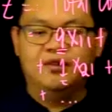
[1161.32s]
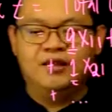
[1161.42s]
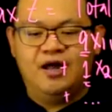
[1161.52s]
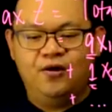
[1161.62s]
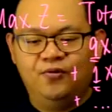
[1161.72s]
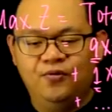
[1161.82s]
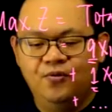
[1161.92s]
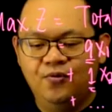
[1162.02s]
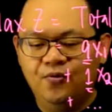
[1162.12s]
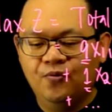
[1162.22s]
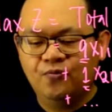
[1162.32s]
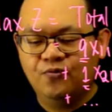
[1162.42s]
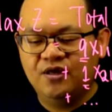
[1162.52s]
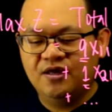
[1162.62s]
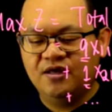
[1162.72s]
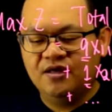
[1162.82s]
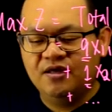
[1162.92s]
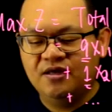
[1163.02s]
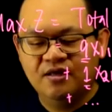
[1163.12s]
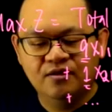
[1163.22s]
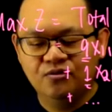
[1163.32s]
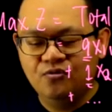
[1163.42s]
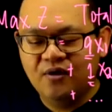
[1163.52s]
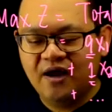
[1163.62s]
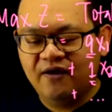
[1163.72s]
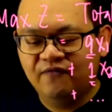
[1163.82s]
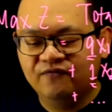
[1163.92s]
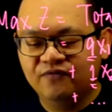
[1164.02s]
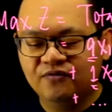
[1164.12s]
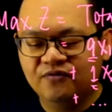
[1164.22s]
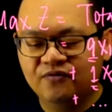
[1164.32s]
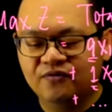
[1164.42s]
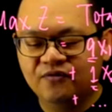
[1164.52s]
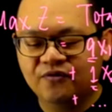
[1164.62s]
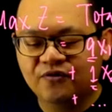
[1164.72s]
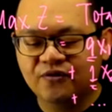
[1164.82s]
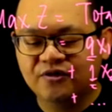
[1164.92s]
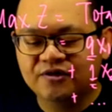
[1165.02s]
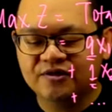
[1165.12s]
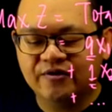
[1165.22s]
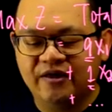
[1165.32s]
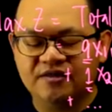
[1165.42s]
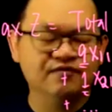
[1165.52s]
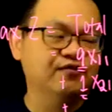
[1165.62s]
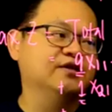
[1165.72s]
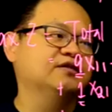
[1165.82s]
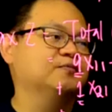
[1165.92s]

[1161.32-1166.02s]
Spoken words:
Now, we do have constraints for this